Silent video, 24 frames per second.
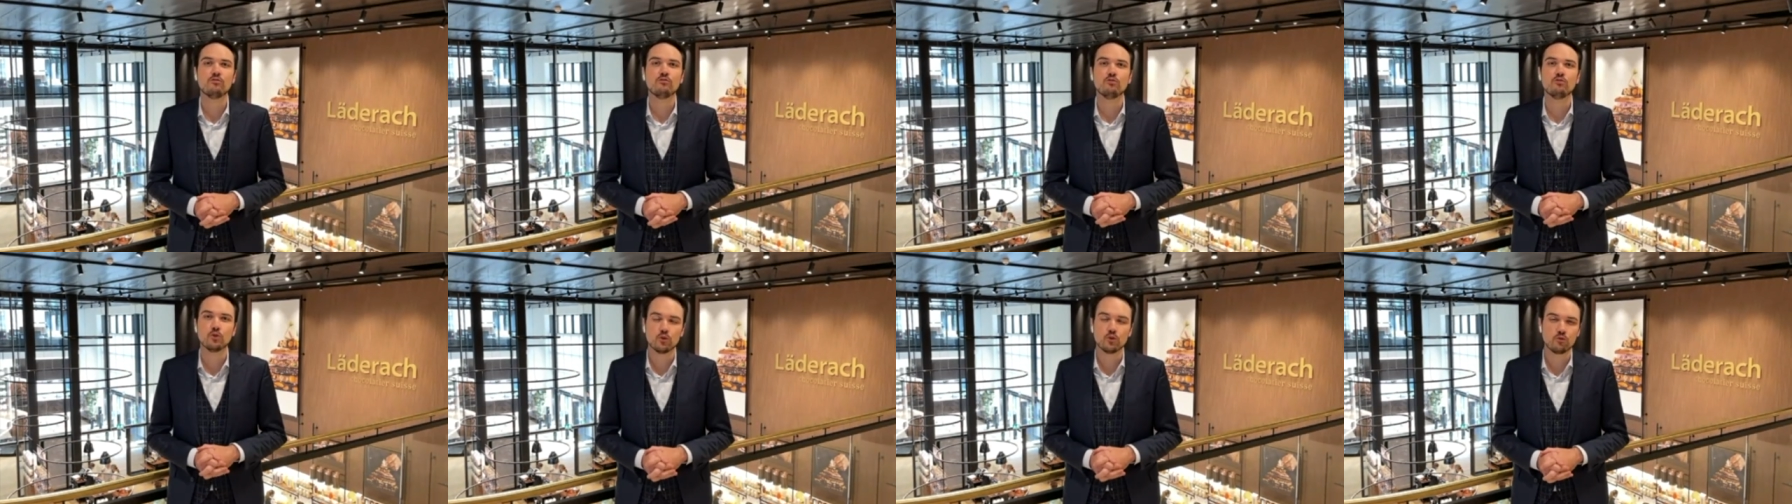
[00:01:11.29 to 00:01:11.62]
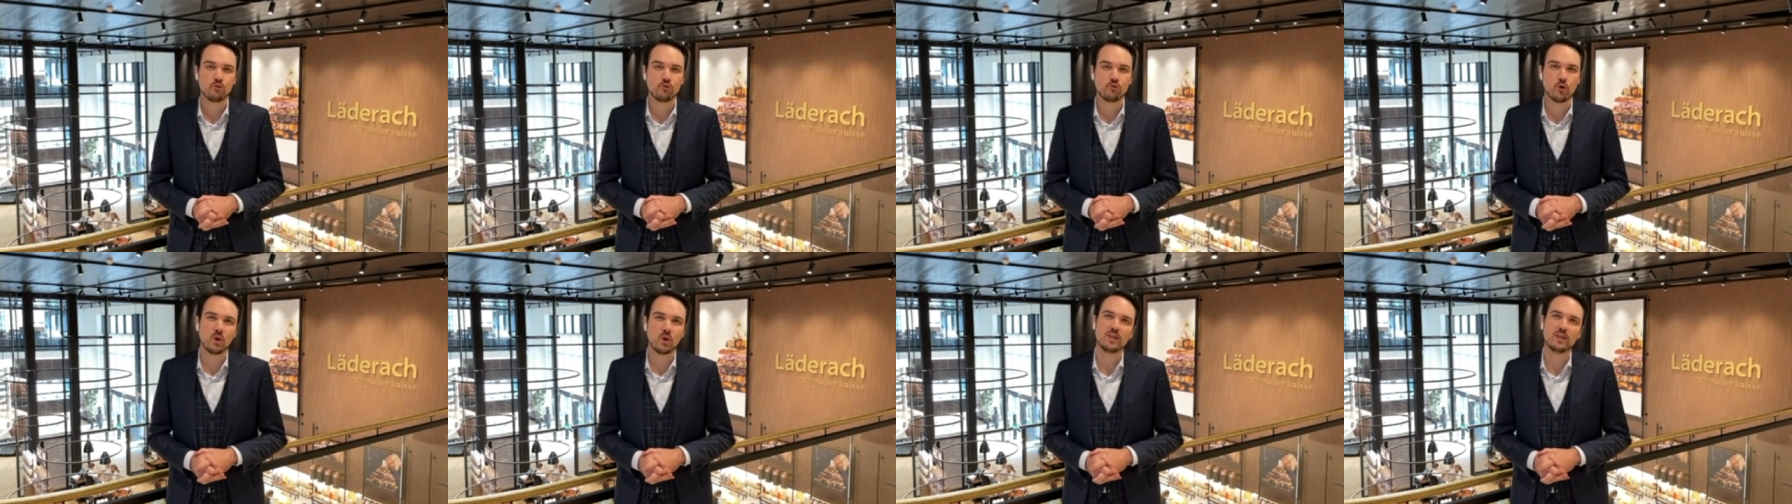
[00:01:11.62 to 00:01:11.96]

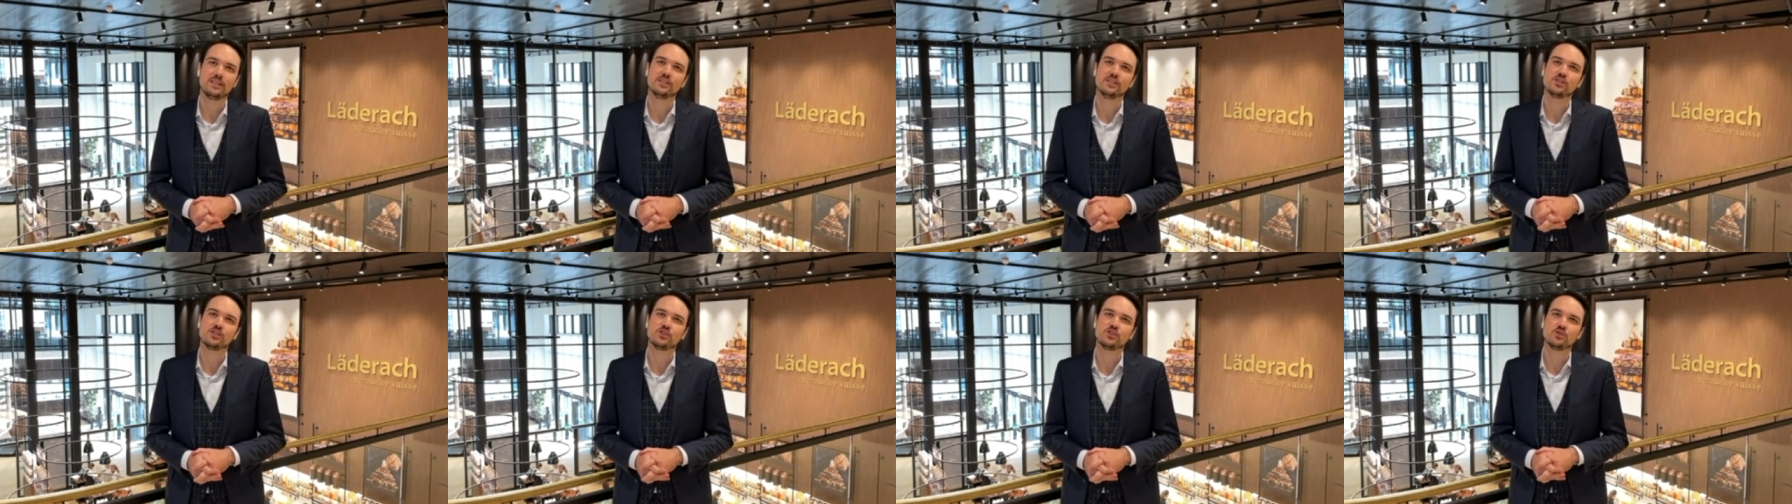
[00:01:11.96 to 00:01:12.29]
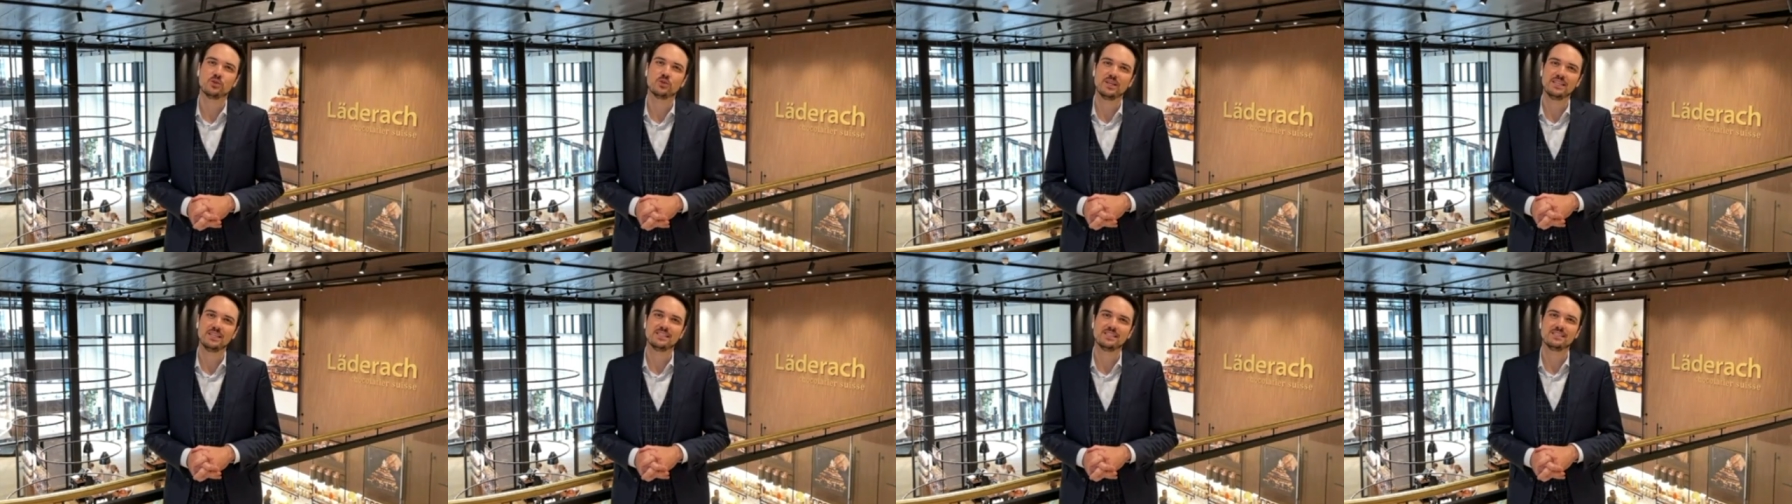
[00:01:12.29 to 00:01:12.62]
footfall in the
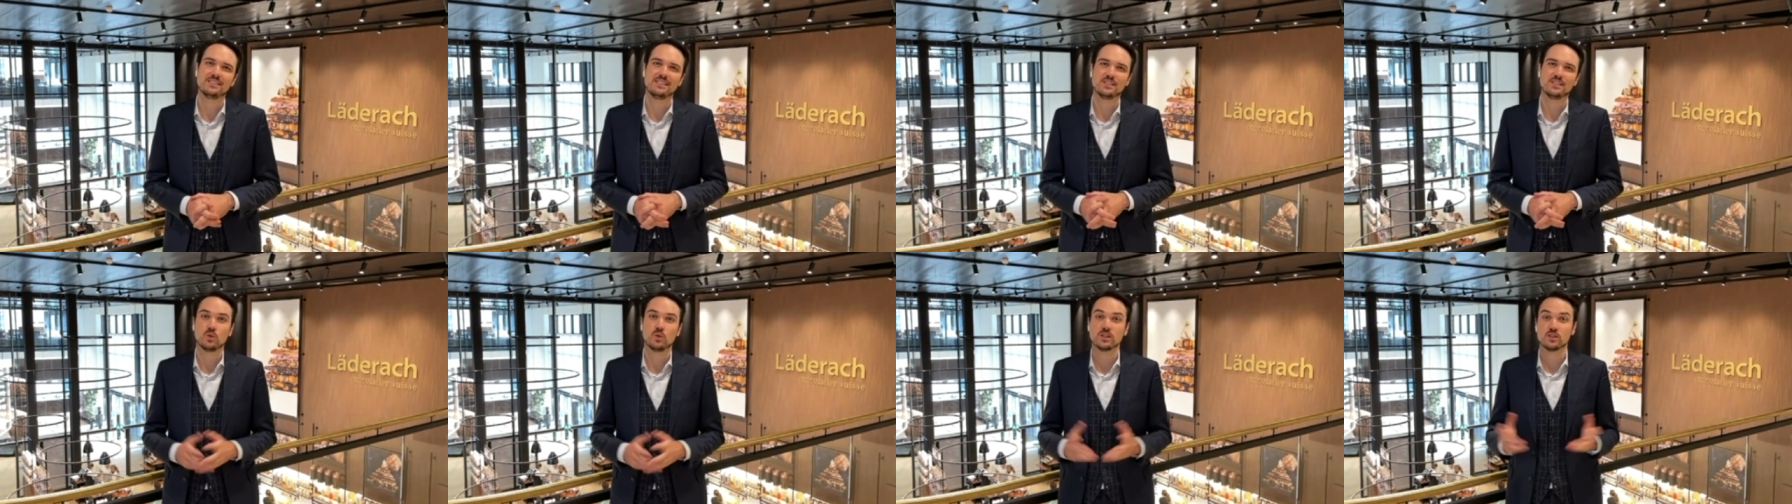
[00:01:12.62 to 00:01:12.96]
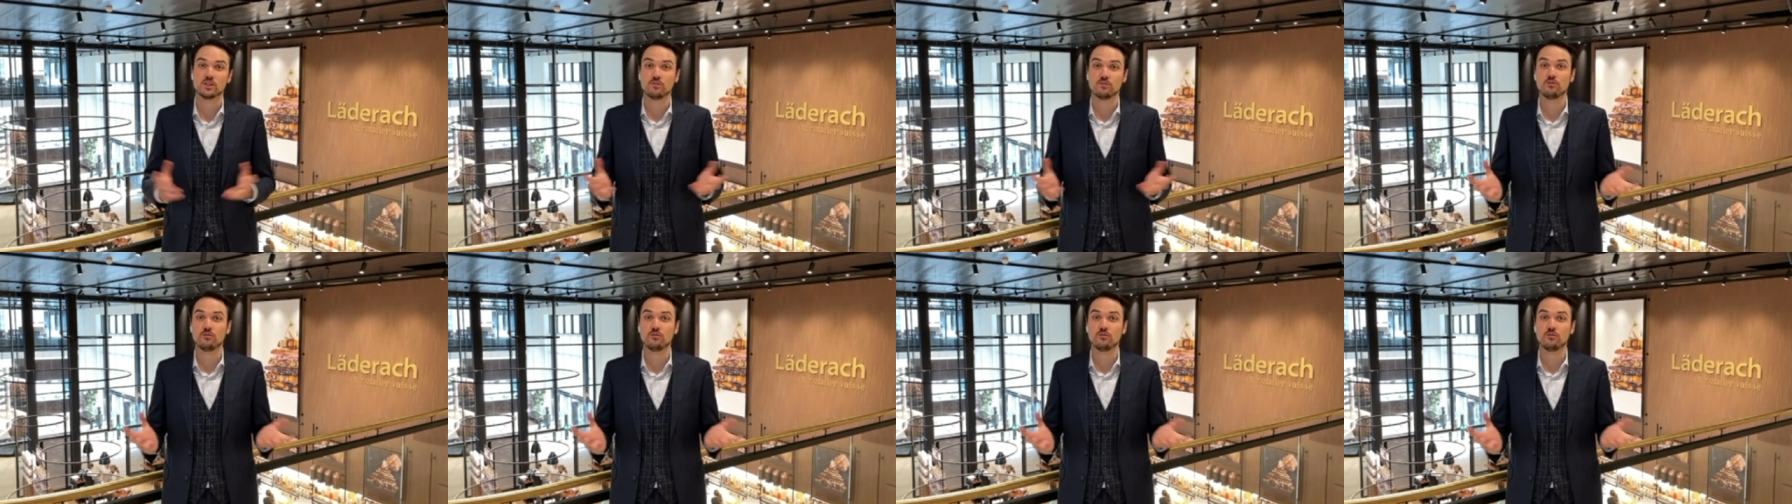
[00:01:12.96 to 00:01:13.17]
street this was of